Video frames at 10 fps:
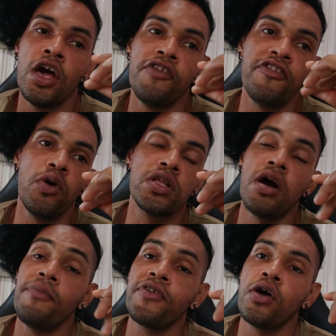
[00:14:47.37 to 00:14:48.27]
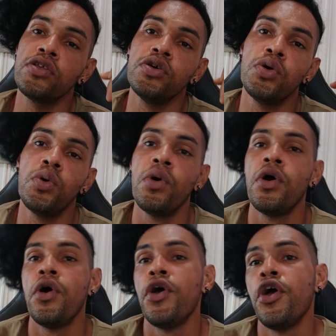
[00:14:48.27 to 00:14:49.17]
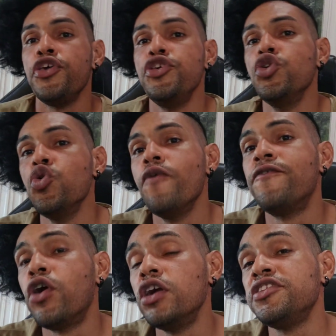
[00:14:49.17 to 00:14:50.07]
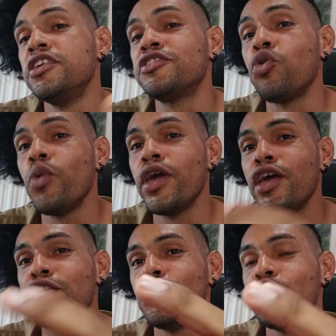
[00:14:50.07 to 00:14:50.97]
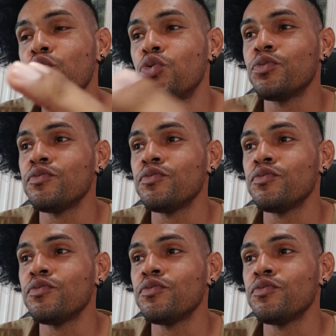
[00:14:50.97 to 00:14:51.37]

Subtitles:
So it comes down to you versus the way you